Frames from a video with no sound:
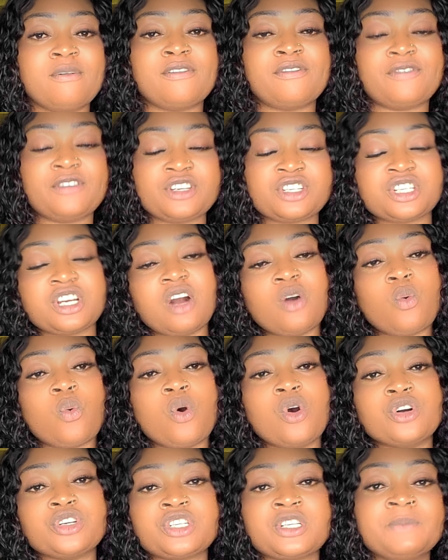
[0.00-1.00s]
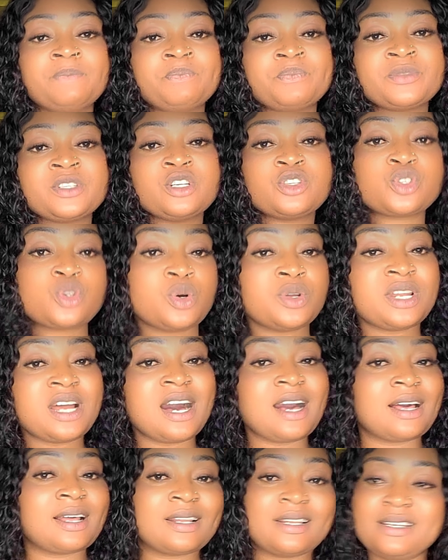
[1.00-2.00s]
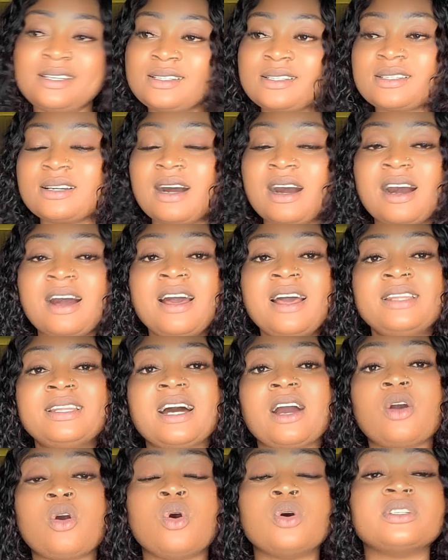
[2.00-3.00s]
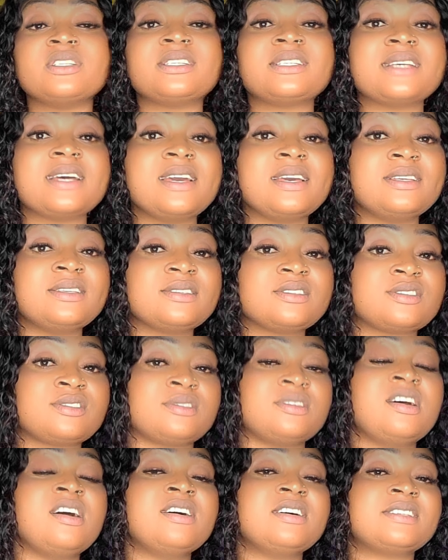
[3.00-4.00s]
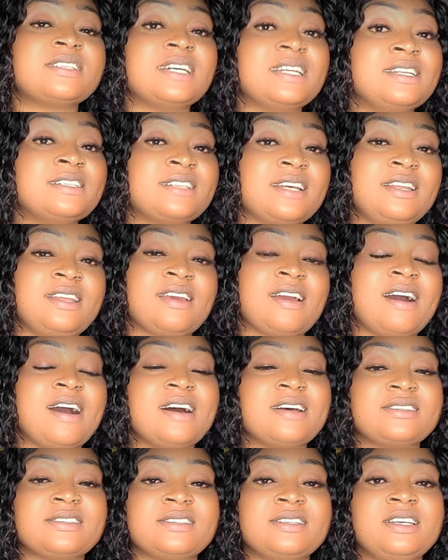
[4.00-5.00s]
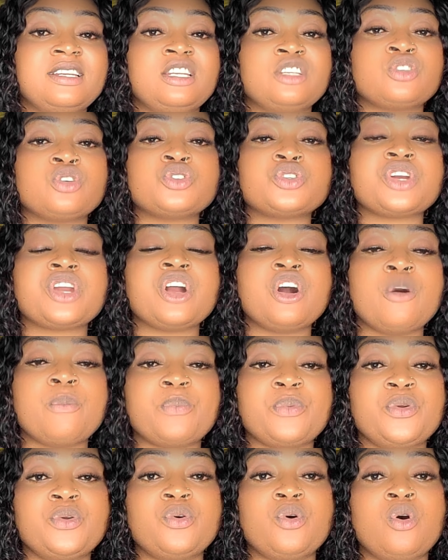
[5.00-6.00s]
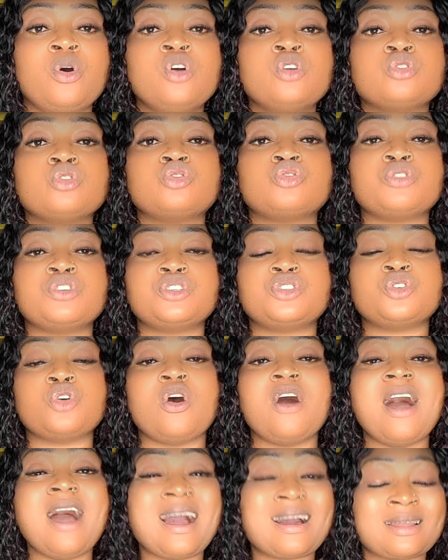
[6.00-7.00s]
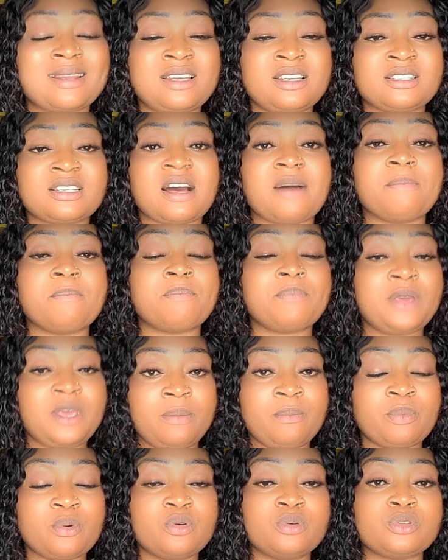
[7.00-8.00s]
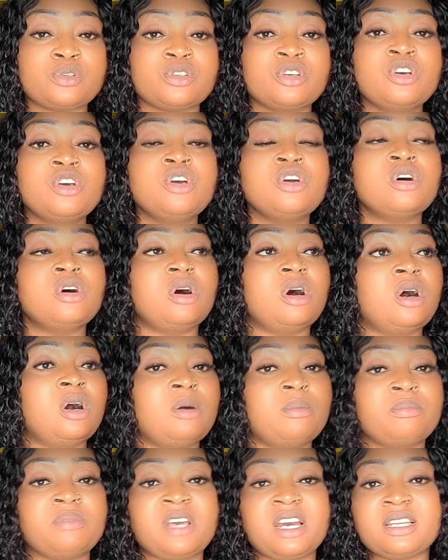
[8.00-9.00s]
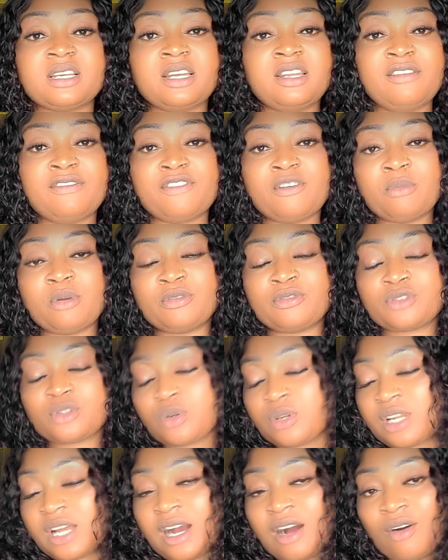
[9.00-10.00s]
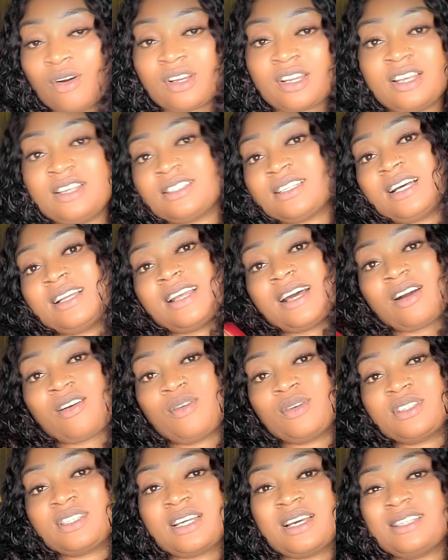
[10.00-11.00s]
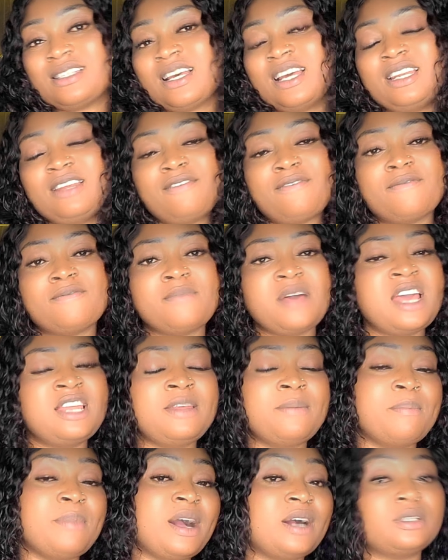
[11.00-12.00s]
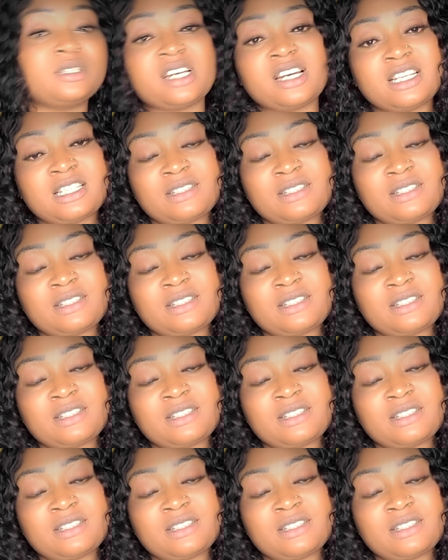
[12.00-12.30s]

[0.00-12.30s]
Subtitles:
facial wash, toner, cleanser that contains salicylic acid. Is going to help you to treat your acne and pimples. Get any form of toner or cleanser that contains any mild